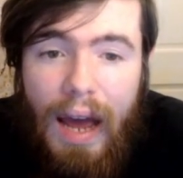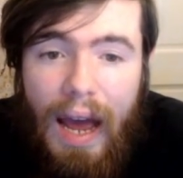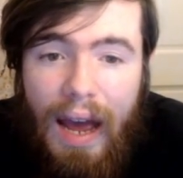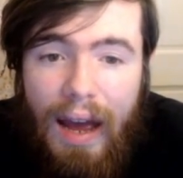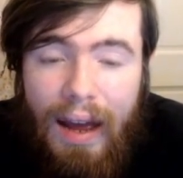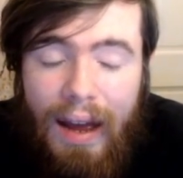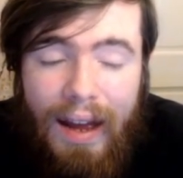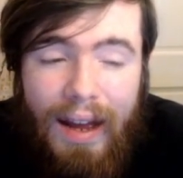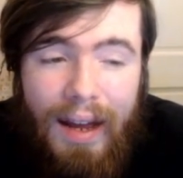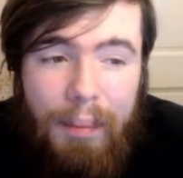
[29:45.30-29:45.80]

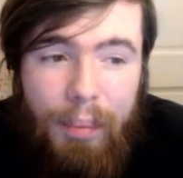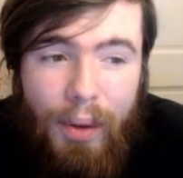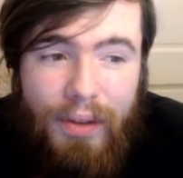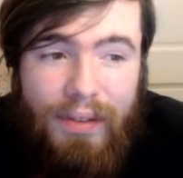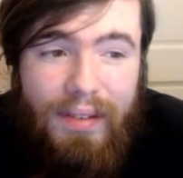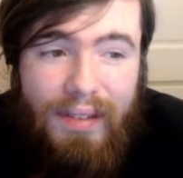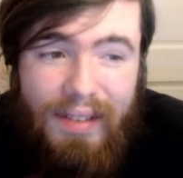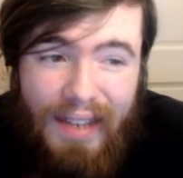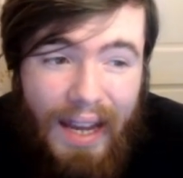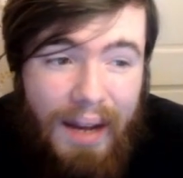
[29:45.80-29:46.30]

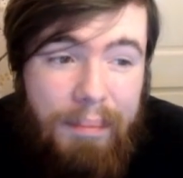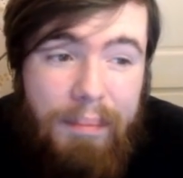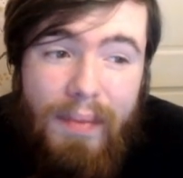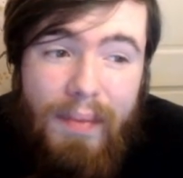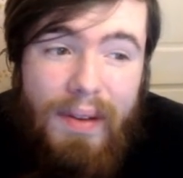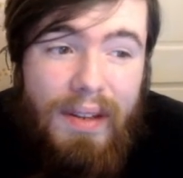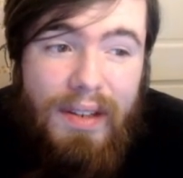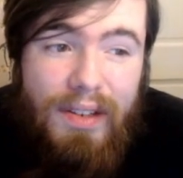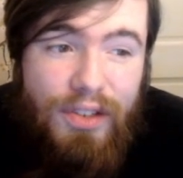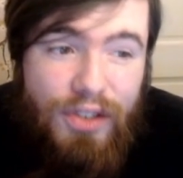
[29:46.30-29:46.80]
But yeah,
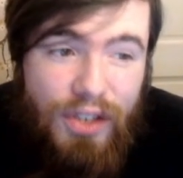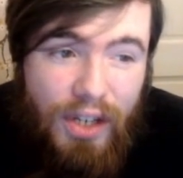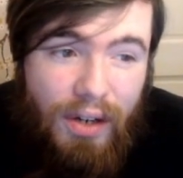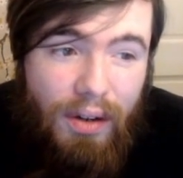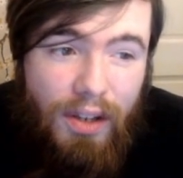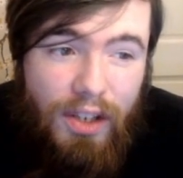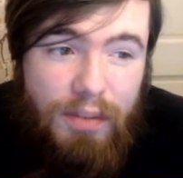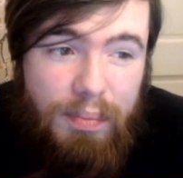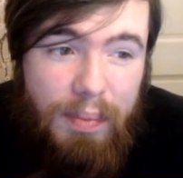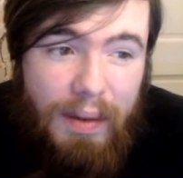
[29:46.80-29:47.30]

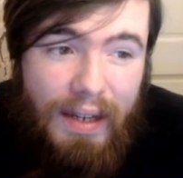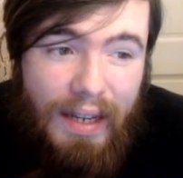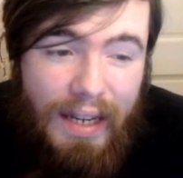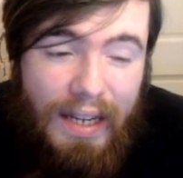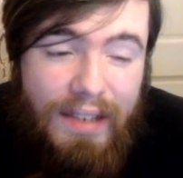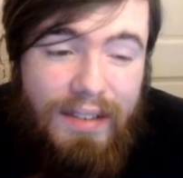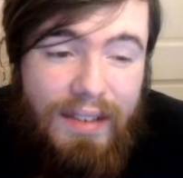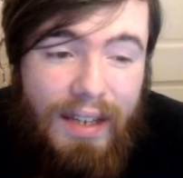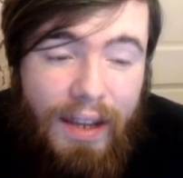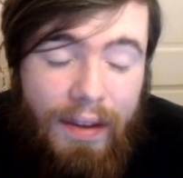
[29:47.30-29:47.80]
Generally speaking,
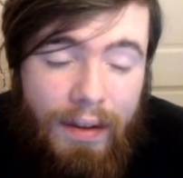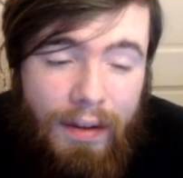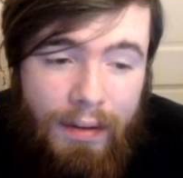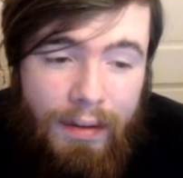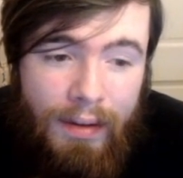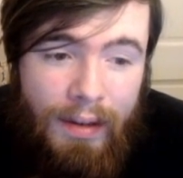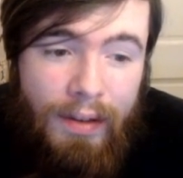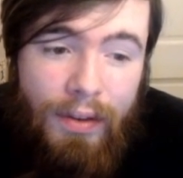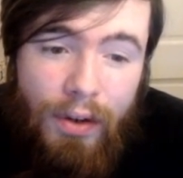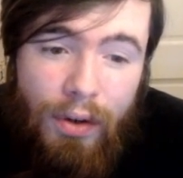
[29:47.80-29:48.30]
it's
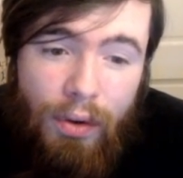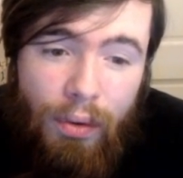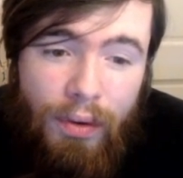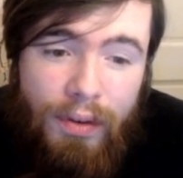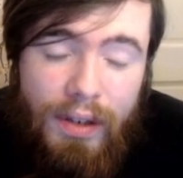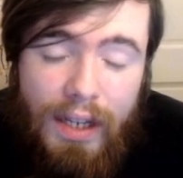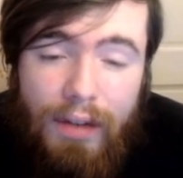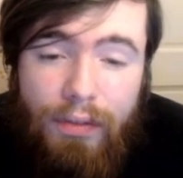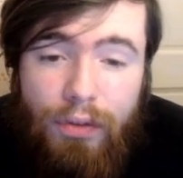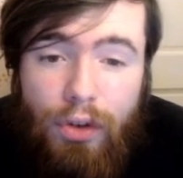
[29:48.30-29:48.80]
either going
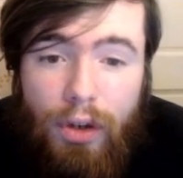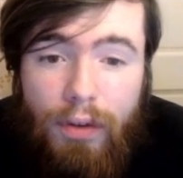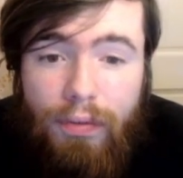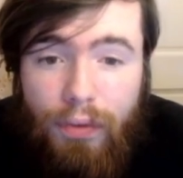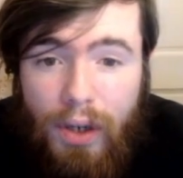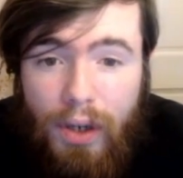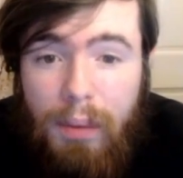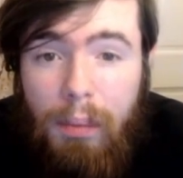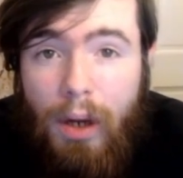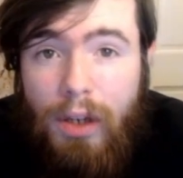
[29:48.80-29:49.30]
to give you a
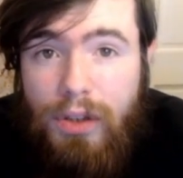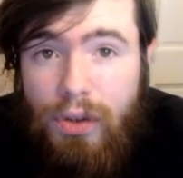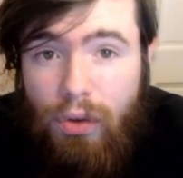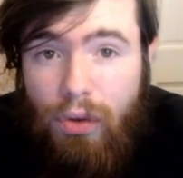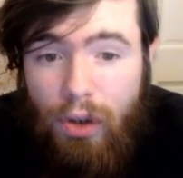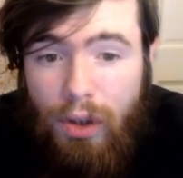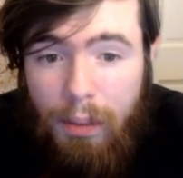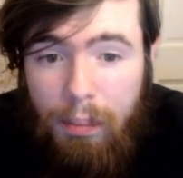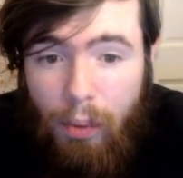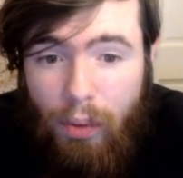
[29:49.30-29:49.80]
free monster
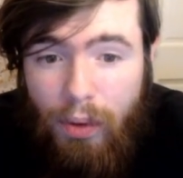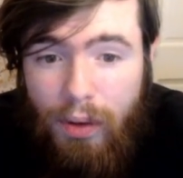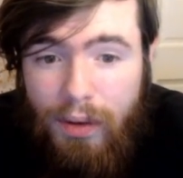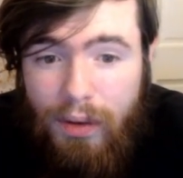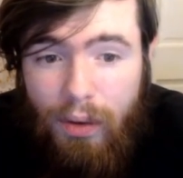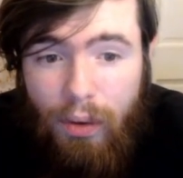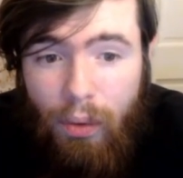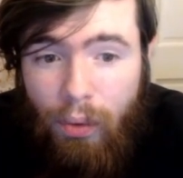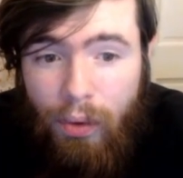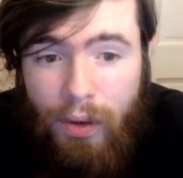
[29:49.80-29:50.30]
on the board,
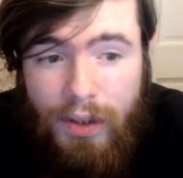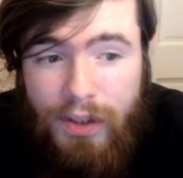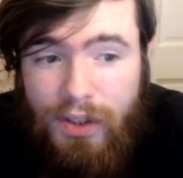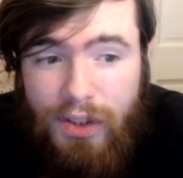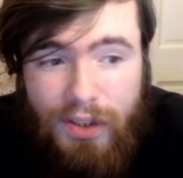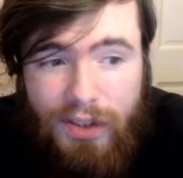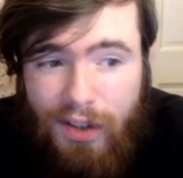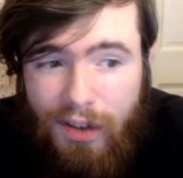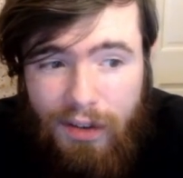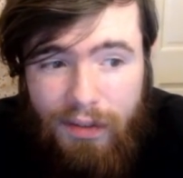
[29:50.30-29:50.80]
or it's
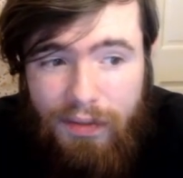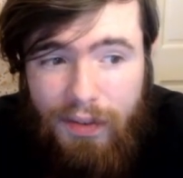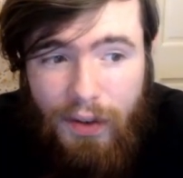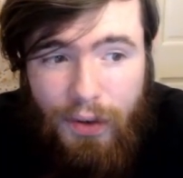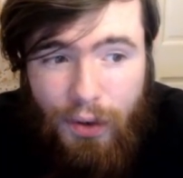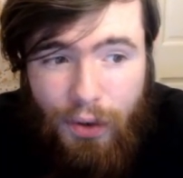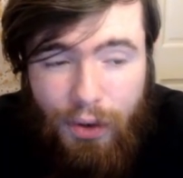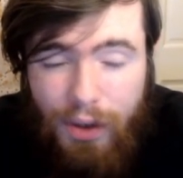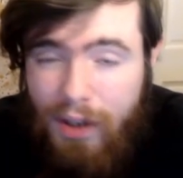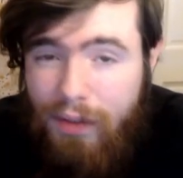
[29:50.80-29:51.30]
just going to fill
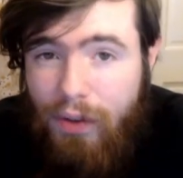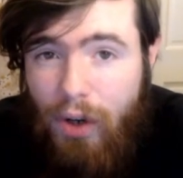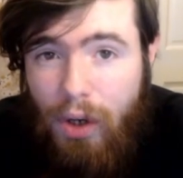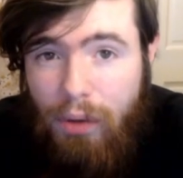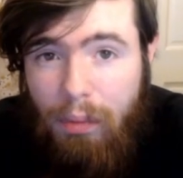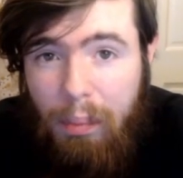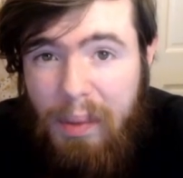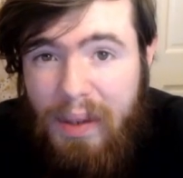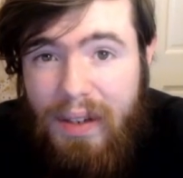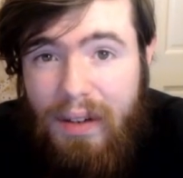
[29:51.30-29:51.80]
your graveyard
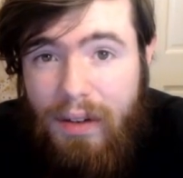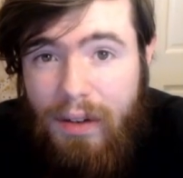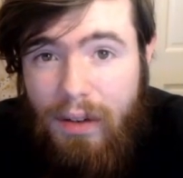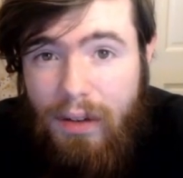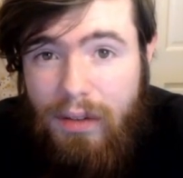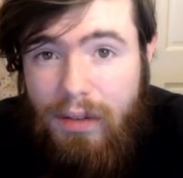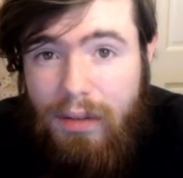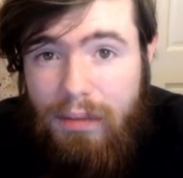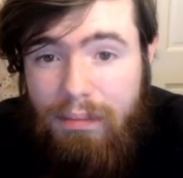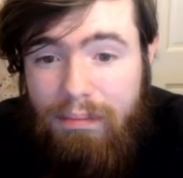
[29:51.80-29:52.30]
with
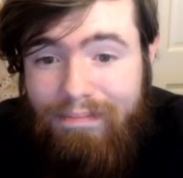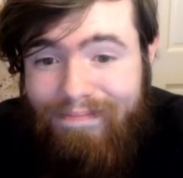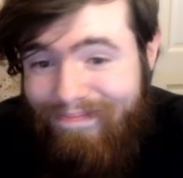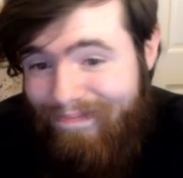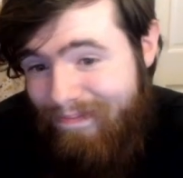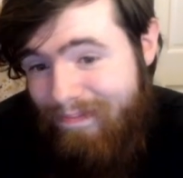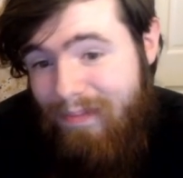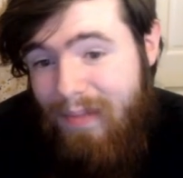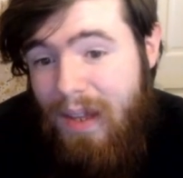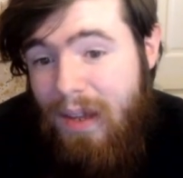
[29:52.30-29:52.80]
materials.
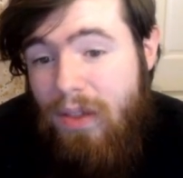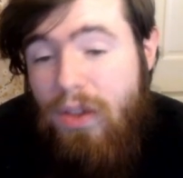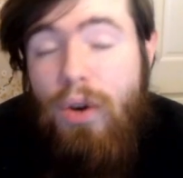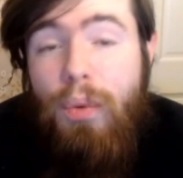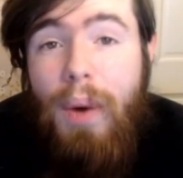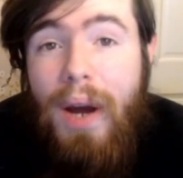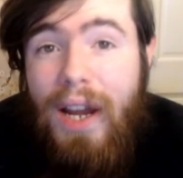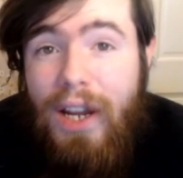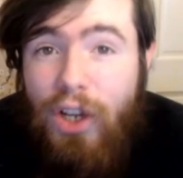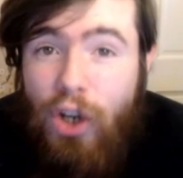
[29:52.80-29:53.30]
Either
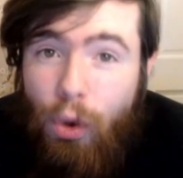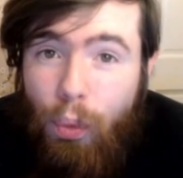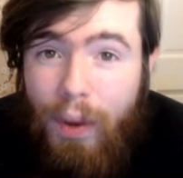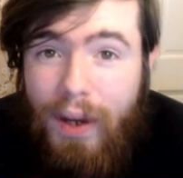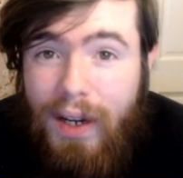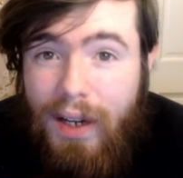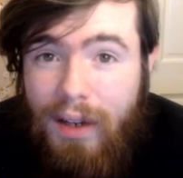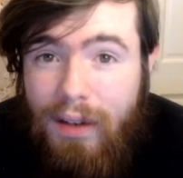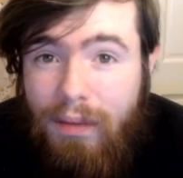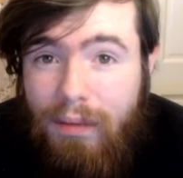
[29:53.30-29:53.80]
way, you're
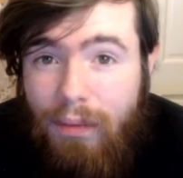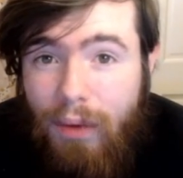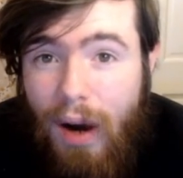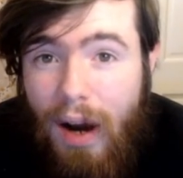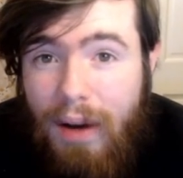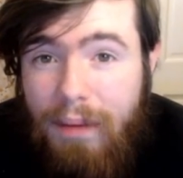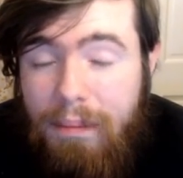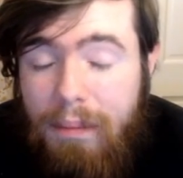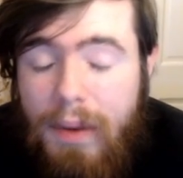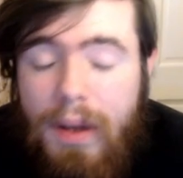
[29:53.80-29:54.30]
winning, right?